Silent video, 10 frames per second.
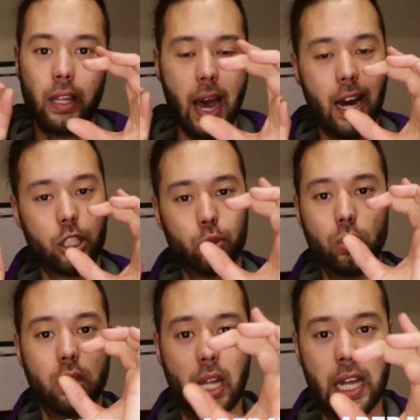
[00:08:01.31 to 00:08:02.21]
the
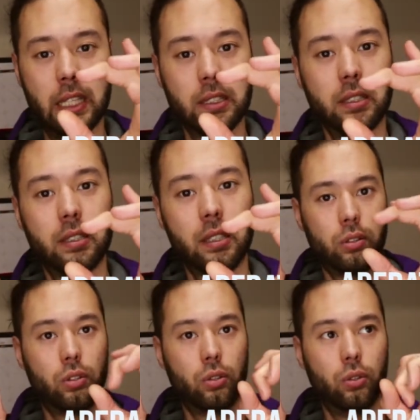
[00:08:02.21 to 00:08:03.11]
actual lens
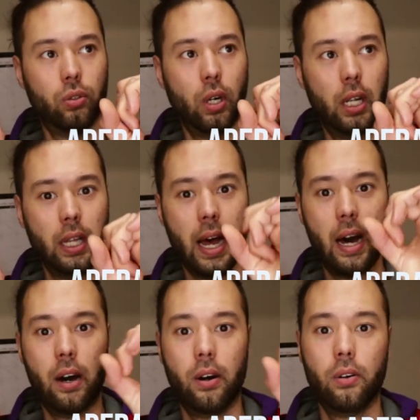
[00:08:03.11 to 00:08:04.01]
to
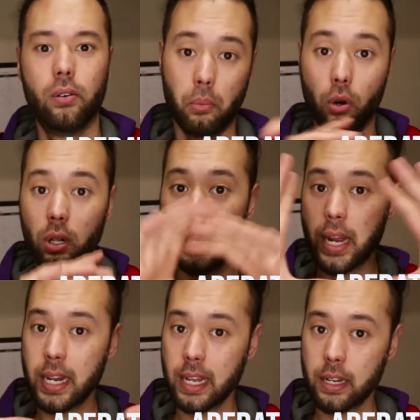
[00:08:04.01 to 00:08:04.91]
allow more
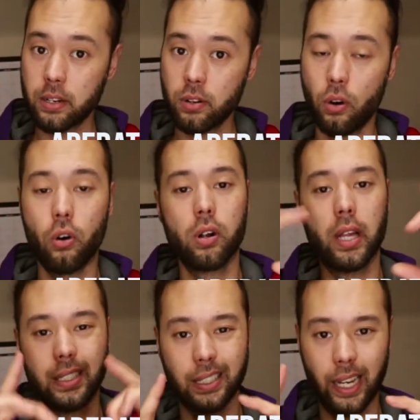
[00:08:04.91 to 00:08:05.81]
light in or
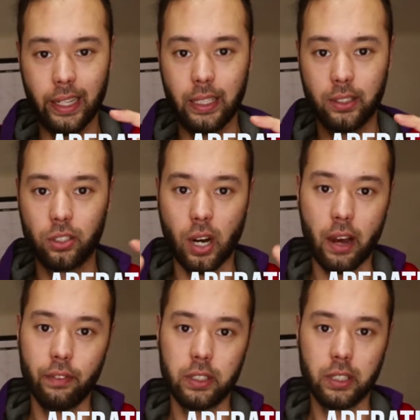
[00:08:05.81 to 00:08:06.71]
less light in. So
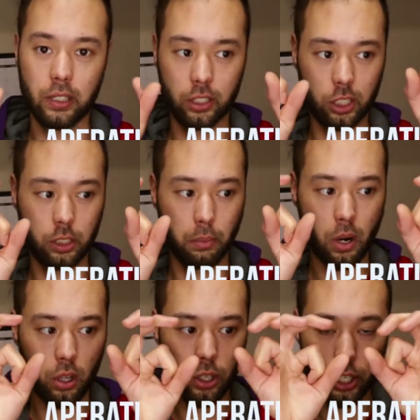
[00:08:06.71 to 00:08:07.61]
obviously the
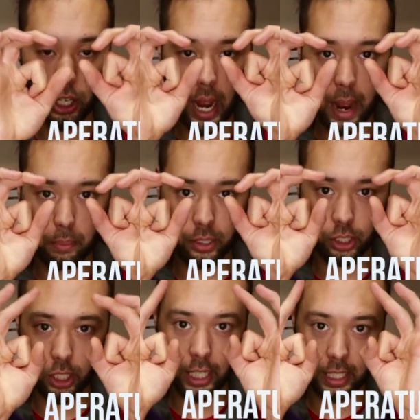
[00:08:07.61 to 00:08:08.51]
smaller your
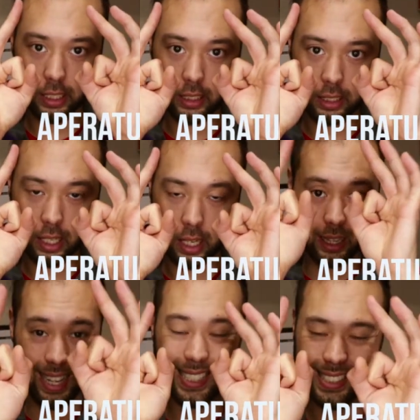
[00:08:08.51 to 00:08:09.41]
aperture is, the
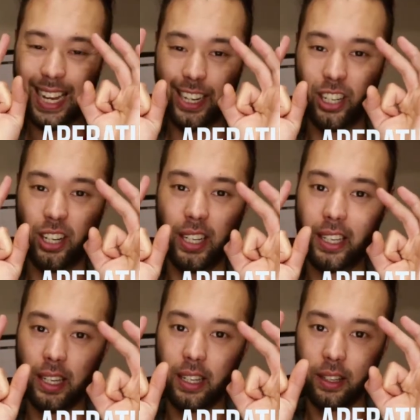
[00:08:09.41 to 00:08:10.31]
less light you're gonna
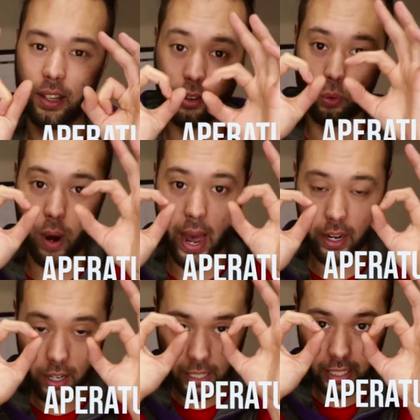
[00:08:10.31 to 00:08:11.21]
get. The
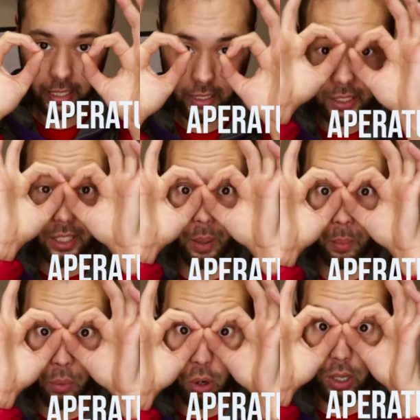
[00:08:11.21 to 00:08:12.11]
wider it is, the
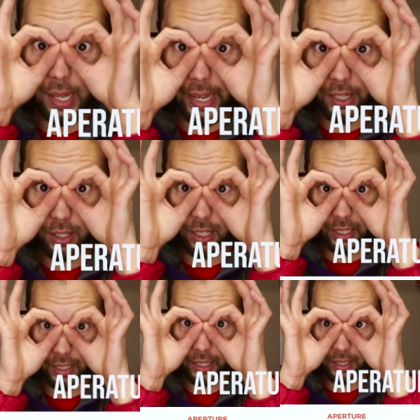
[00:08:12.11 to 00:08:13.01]
more light you're
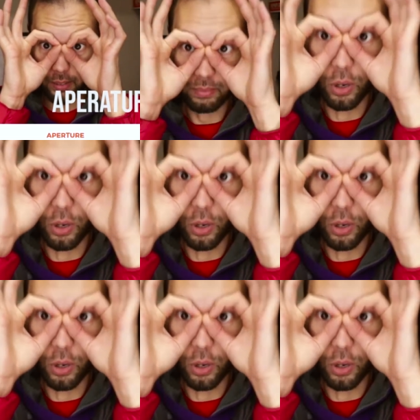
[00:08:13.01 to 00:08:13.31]
gonna get.